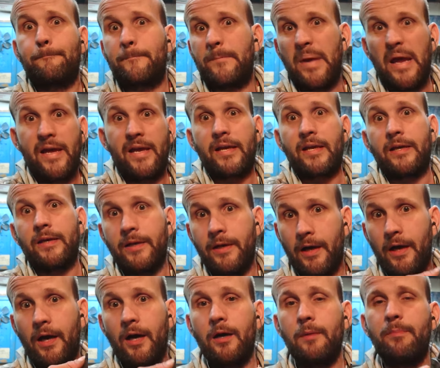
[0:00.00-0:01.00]
pick
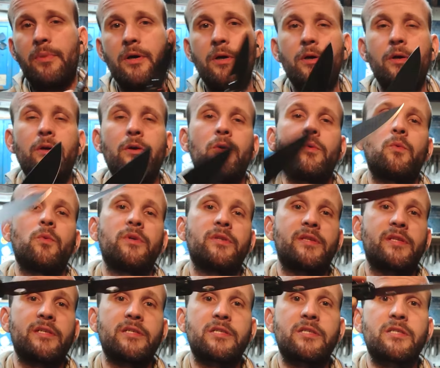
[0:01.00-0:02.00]
up with
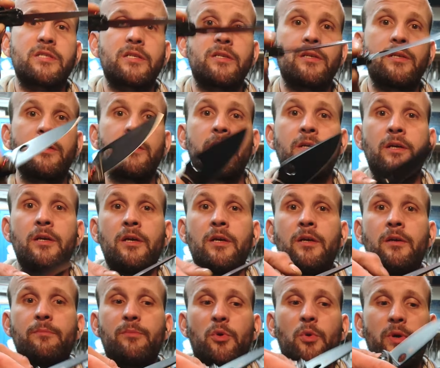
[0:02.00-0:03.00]
this
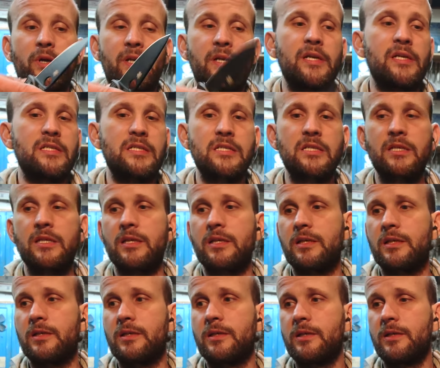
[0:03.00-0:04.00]
point as
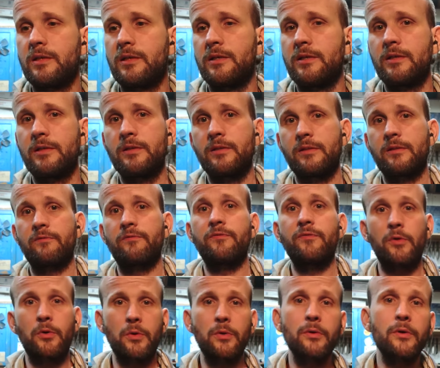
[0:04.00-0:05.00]
the
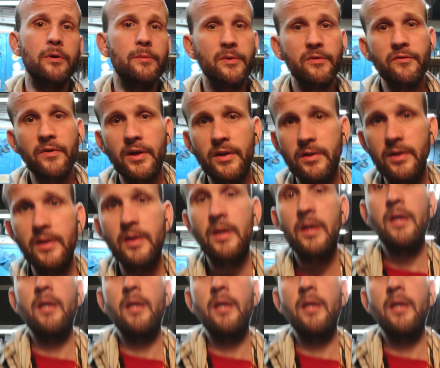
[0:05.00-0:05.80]
fulcrum if I